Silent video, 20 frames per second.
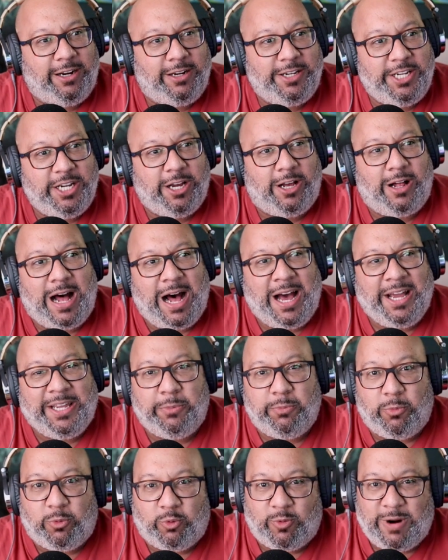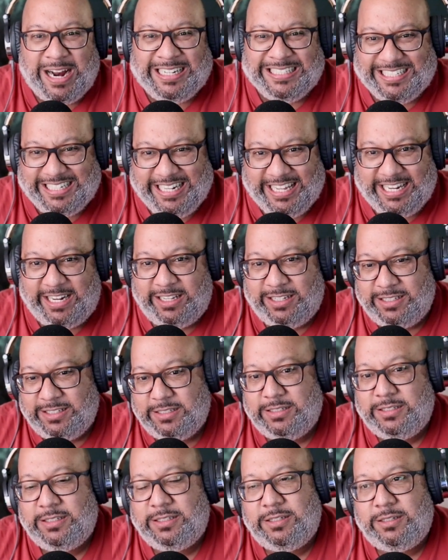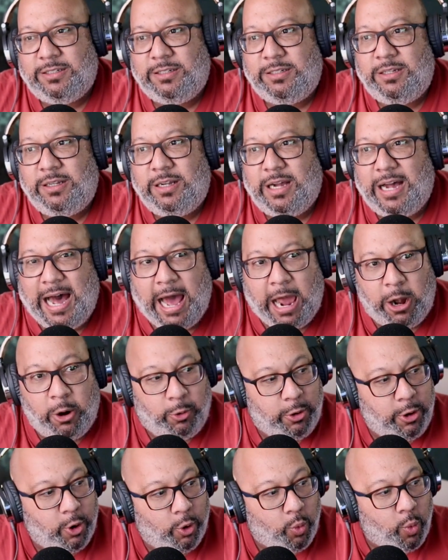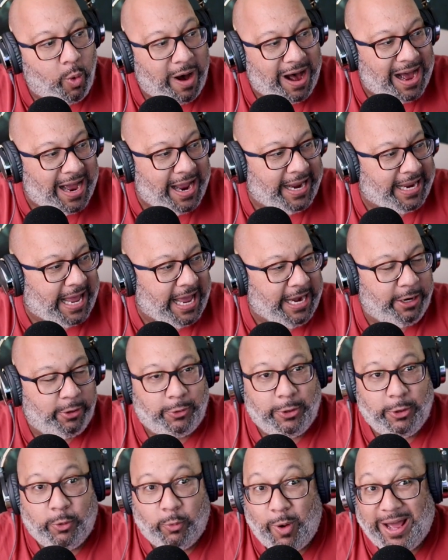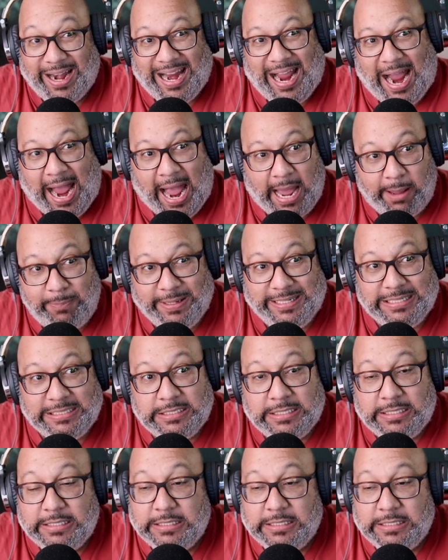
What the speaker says: Y'all, I am rested. I don't know why. I don't know what happened.